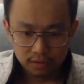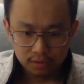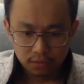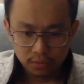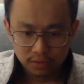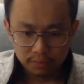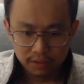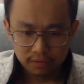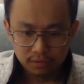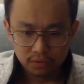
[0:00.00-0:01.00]
Which
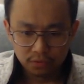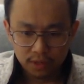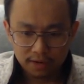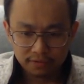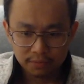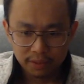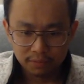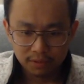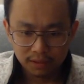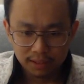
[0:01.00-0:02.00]
means you have to be able
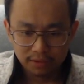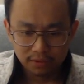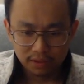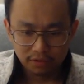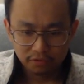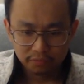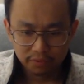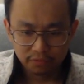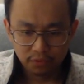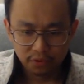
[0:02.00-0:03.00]
to lead yourself
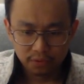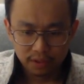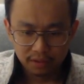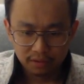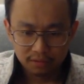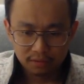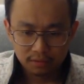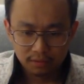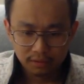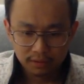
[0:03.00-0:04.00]
before you can
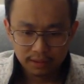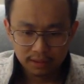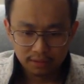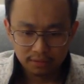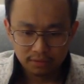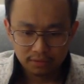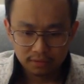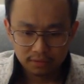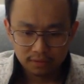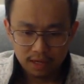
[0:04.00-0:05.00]
lead
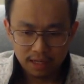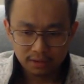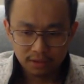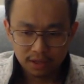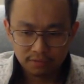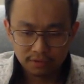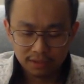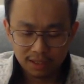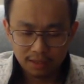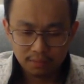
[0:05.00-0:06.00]
others. And a lot of the
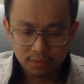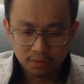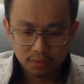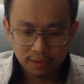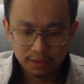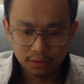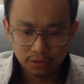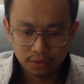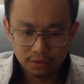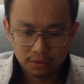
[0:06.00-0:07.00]
time, we
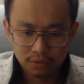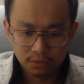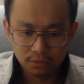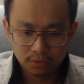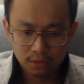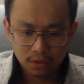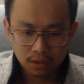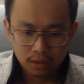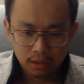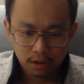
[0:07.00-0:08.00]
look to
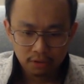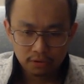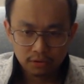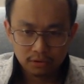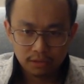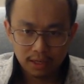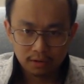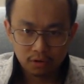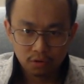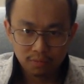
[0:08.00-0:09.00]
others and
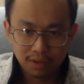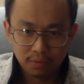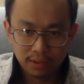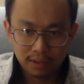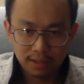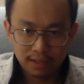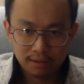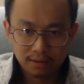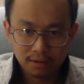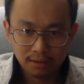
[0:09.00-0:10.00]
hope that we can get
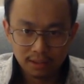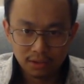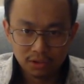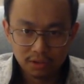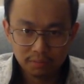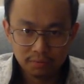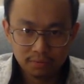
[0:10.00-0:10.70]
the leadership